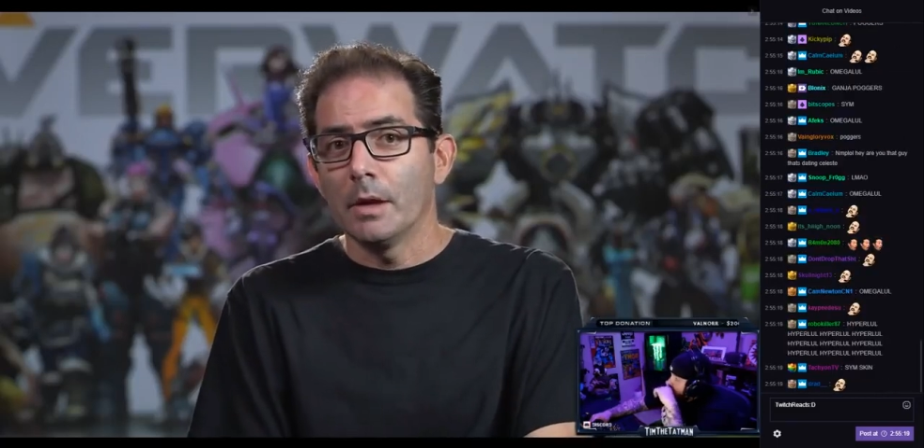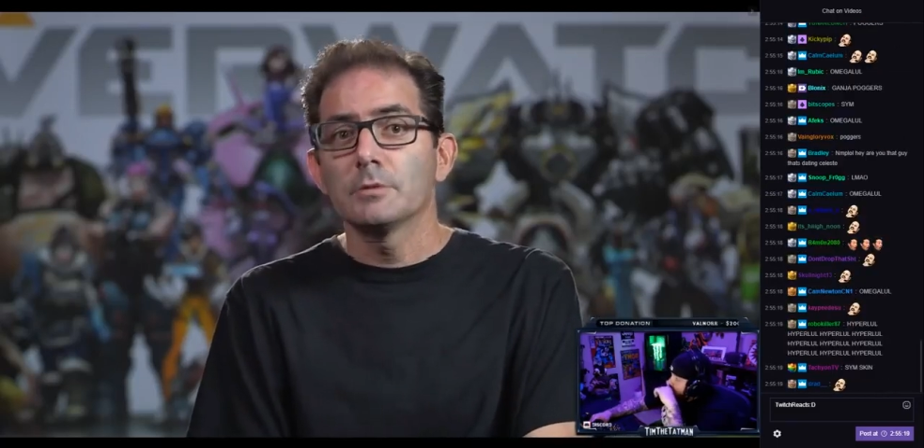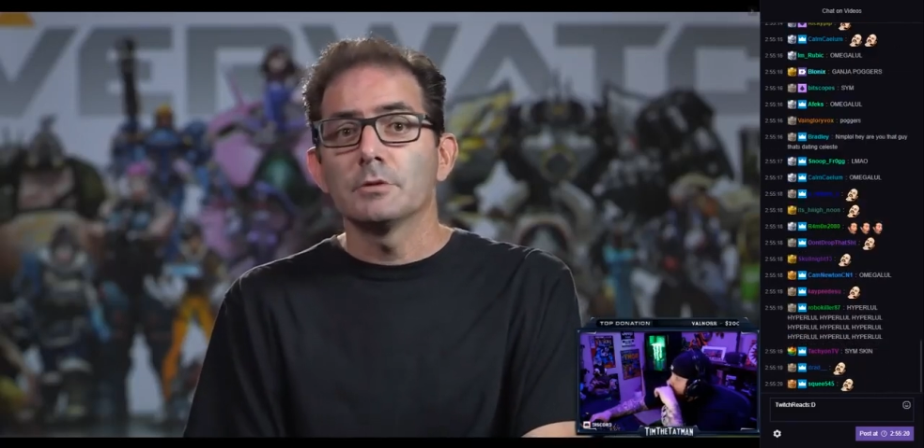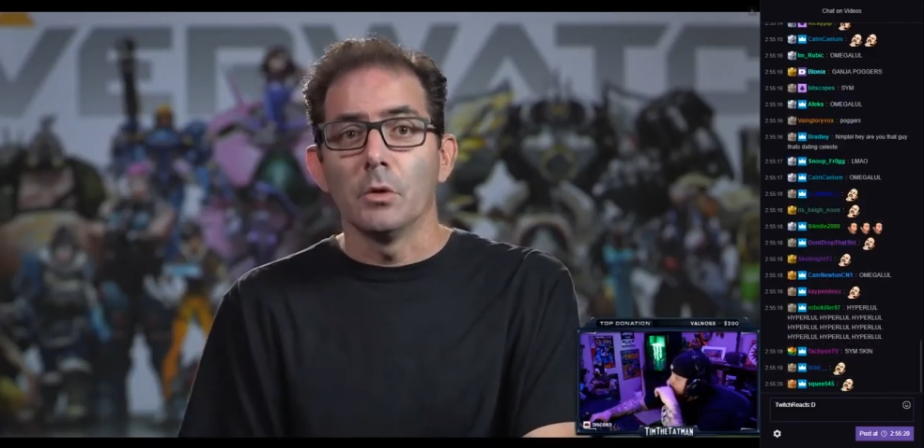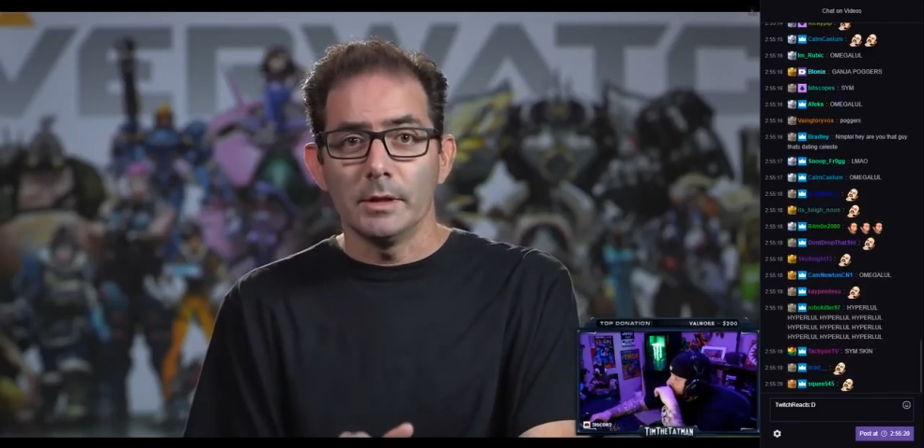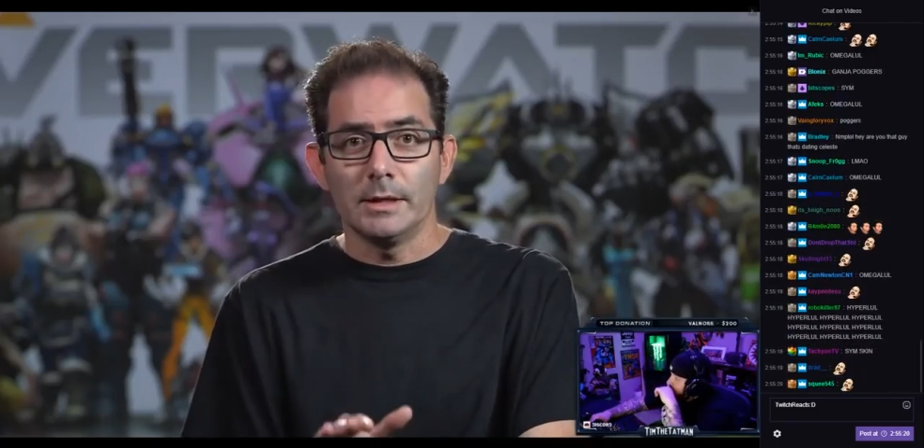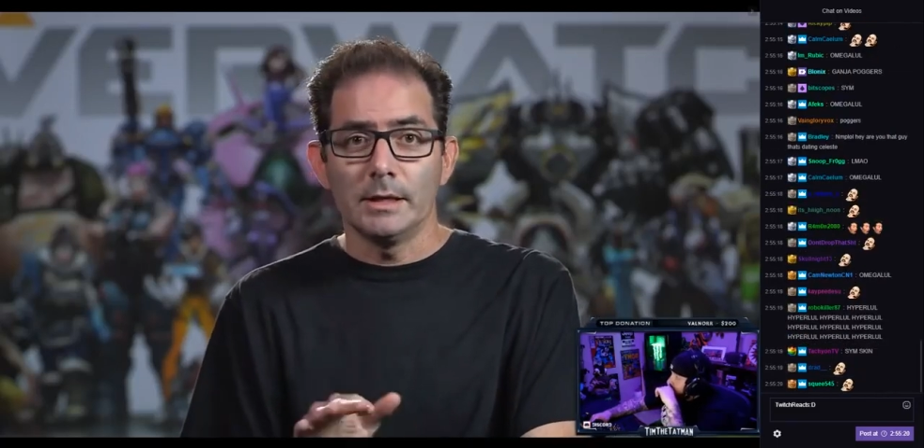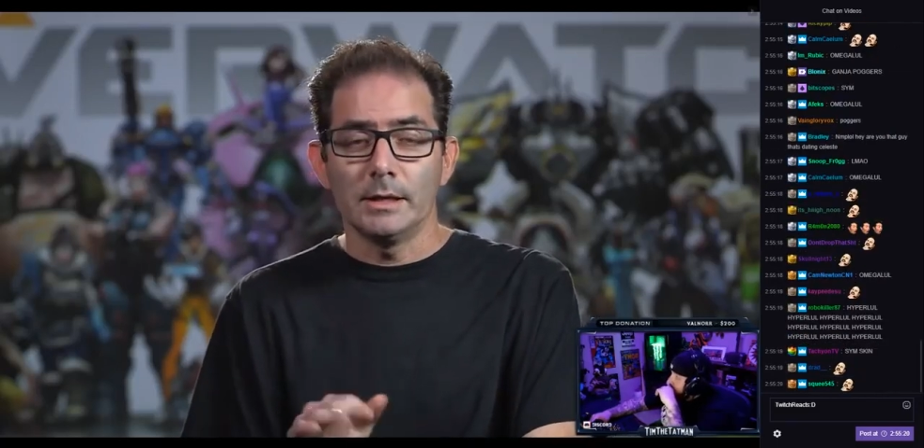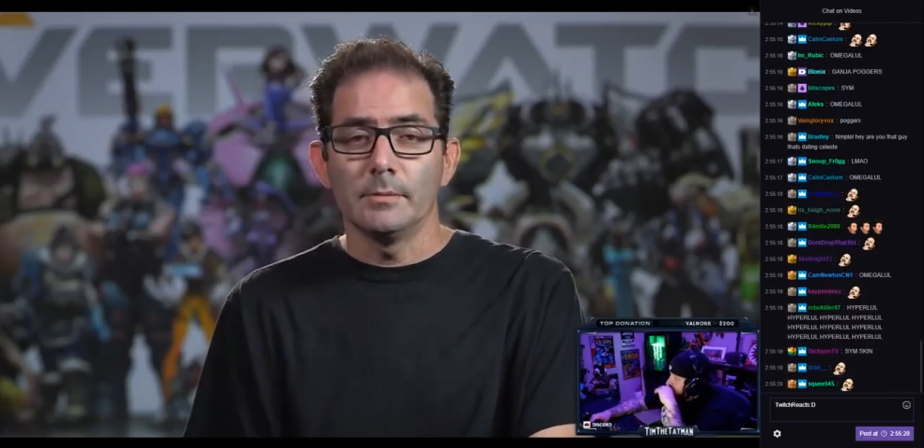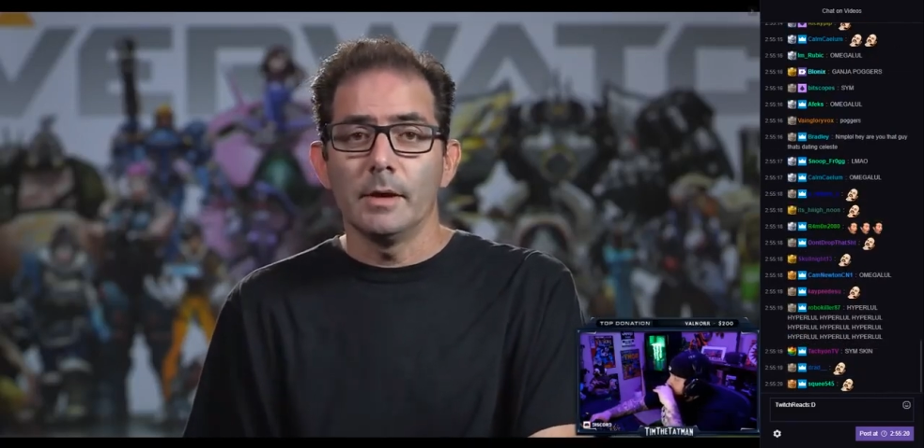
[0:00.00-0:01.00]
I was totally
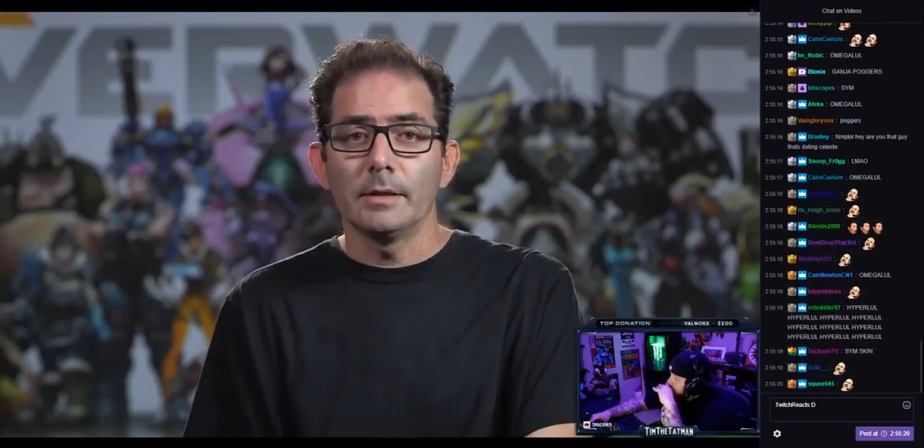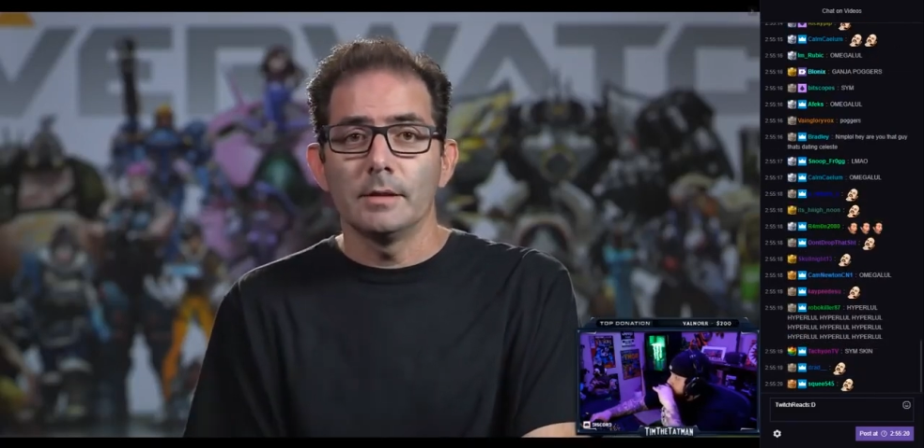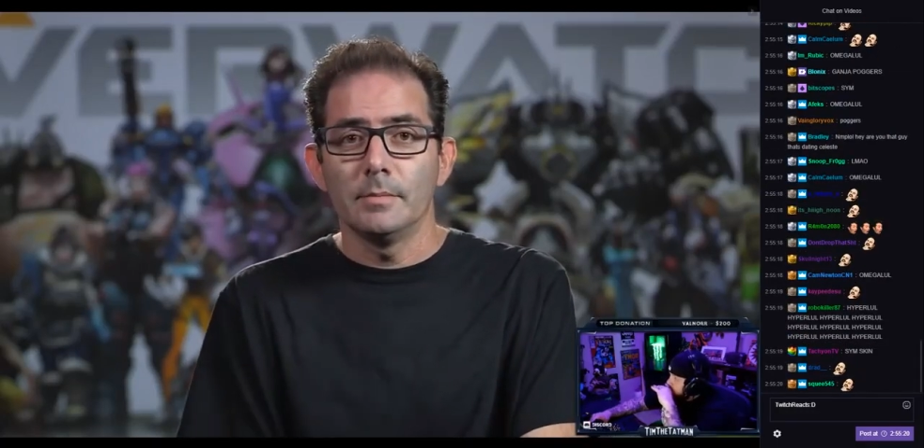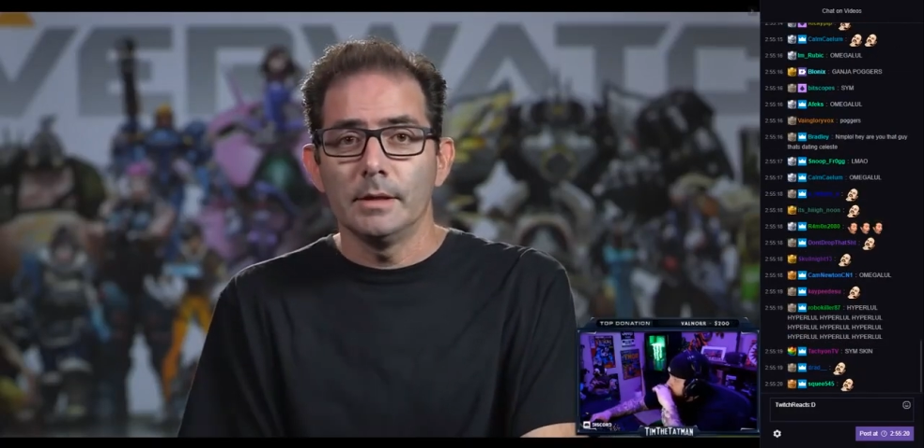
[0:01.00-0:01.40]
kidding about them